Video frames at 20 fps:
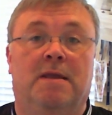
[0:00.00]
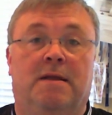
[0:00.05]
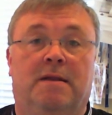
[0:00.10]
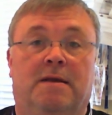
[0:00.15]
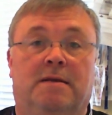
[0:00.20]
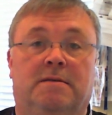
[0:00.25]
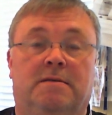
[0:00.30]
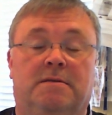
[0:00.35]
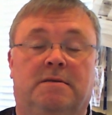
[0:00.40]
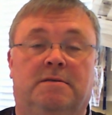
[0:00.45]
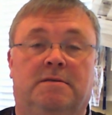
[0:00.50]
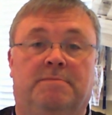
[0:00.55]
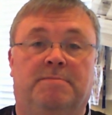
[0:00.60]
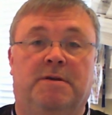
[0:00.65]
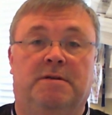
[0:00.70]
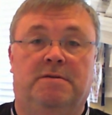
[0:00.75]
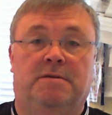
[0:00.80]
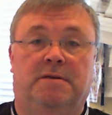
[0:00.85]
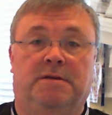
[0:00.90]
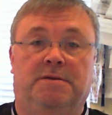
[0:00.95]
That's
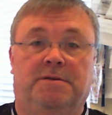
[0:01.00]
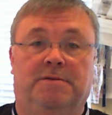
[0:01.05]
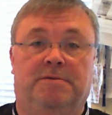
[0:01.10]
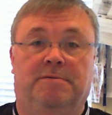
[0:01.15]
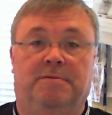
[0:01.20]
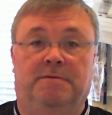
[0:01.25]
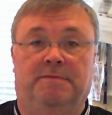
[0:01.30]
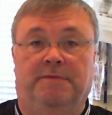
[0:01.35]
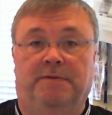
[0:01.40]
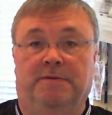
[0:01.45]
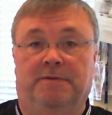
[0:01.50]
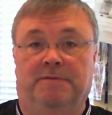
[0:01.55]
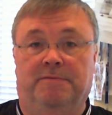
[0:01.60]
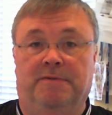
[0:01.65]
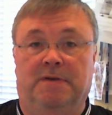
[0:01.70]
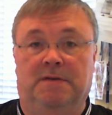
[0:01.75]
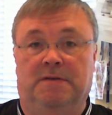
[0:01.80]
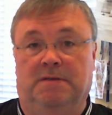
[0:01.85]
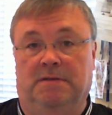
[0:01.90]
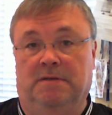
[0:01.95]
especially true if you're a
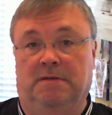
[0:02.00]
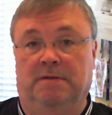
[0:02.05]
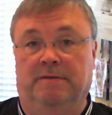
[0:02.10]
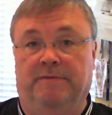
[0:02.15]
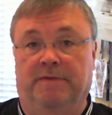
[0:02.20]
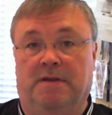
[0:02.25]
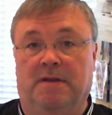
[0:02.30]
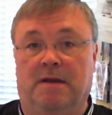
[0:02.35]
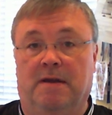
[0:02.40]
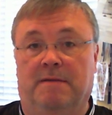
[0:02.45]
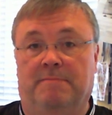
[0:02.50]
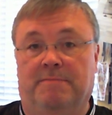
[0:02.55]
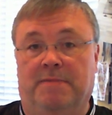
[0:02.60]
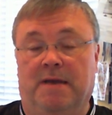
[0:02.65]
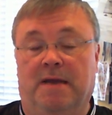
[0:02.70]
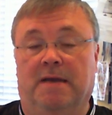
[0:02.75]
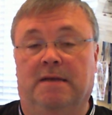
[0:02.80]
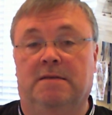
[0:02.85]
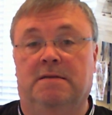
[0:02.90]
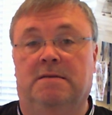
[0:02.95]
resident of a
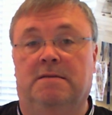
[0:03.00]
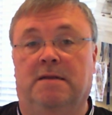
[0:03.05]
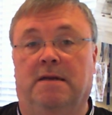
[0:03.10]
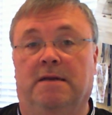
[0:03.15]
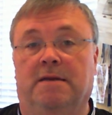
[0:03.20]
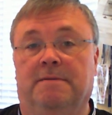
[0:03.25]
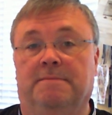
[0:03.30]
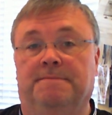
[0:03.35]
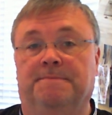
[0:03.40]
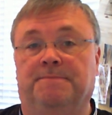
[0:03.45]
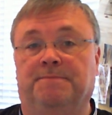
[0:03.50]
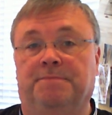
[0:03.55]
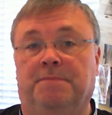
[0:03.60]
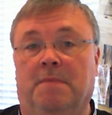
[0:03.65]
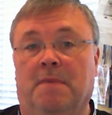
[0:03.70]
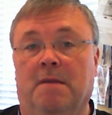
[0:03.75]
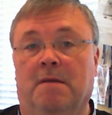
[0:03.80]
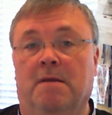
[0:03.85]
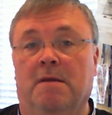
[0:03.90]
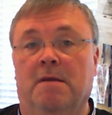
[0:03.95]
compact state.
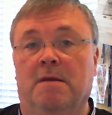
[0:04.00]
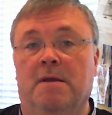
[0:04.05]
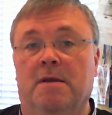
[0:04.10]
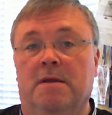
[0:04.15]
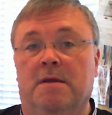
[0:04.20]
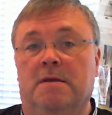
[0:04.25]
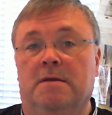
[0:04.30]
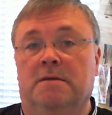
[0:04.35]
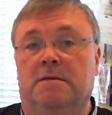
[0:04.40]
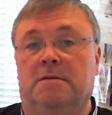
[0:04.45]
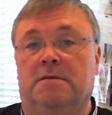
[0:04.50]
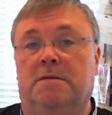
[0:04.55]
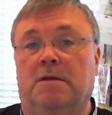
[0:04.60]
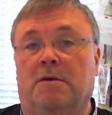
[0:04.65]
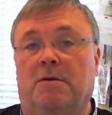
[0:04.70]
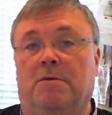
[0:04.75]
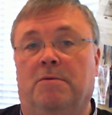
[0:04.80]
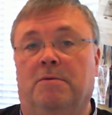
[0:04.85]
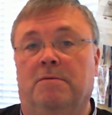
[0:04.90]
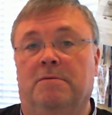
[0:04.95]

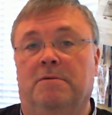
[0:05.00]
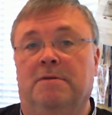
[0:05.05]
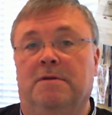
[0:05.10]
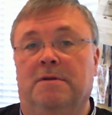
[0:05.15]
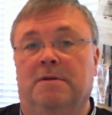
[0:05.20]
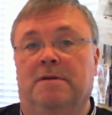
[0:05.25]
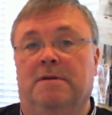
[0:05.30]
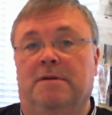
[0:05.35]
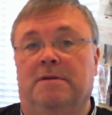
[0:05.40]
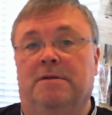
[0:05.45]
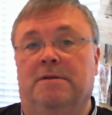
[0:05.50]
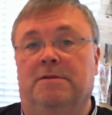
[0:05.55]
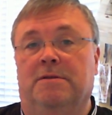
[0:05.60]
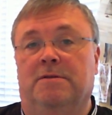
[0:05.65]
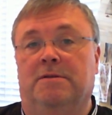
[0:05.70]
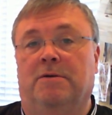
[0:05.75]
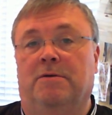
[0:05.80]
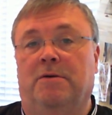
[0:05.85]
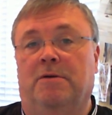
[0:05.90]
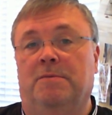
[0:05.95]
So
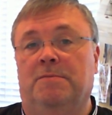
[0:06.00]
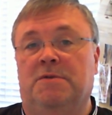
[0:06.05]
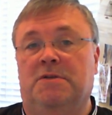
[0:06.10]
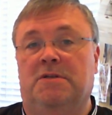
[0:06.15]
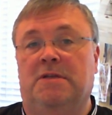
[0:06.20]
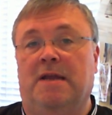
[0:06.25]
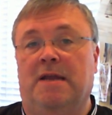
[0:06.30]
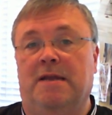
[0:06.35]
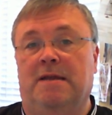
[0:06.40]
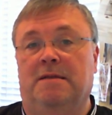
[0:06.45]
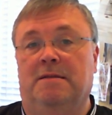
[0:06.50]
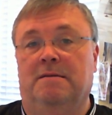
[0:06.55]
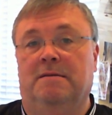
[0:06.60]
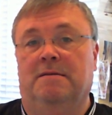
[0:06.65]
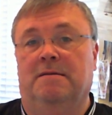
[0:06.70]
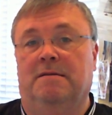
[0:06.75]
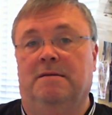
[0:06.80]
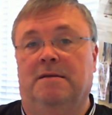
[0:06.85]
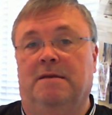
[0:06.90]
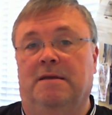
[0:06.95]
the home state
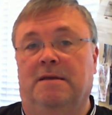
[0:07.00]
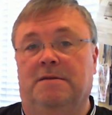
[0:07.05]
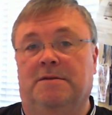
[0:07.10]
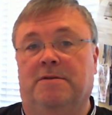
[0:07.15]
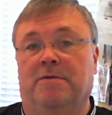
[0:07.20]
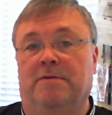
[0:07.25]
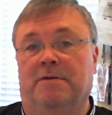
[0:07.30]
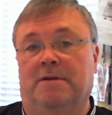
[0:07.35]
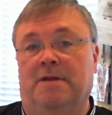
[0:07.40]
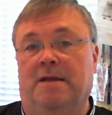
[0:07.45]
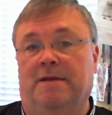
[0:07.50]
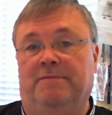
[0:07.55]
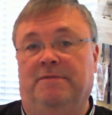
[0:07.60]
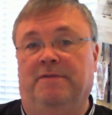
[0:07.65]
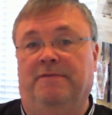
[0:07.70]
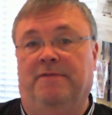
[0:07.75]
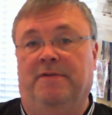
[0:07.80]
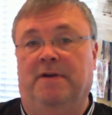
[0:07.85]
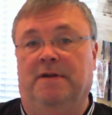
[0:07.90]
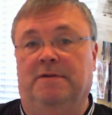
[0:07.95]
is going to have the
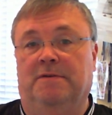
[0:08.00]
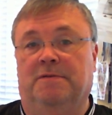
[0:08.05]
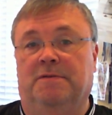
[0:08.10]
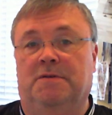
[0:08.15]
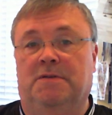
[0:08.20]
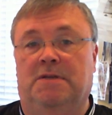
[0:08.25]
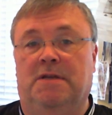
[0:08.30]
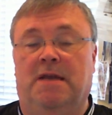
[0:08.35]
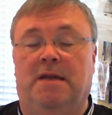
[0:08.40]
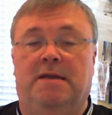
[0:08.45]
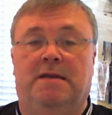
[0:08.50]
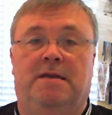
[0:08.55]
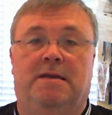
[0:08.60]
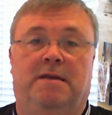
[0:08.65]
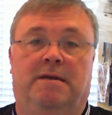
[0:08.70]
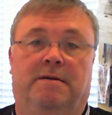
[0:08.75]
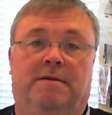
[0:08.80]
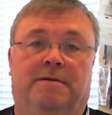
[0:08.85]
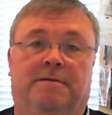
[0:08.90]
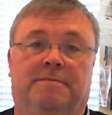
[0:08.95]
final say
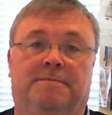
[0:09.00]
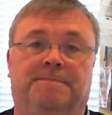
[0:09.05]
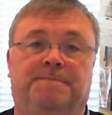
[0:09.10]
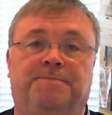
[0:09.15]
here.